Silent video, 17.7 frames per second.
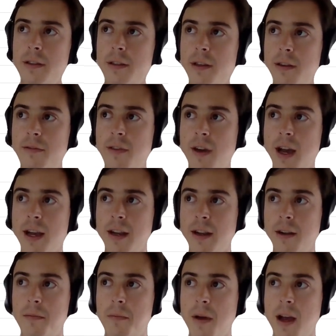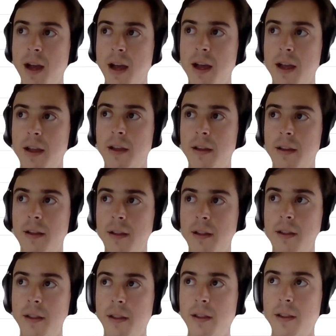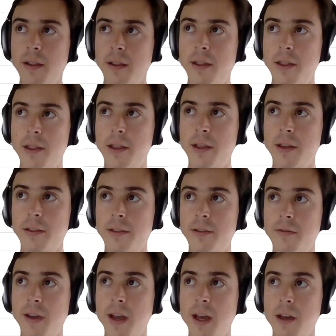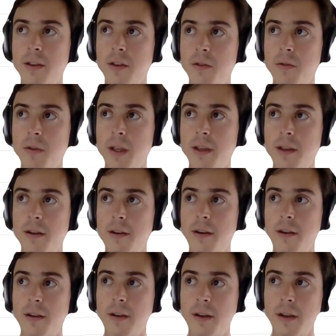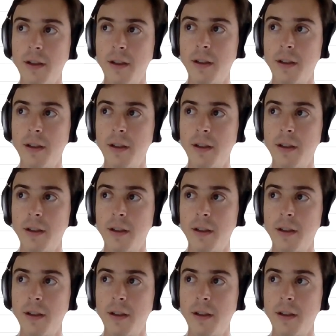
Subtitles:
divided by this value here,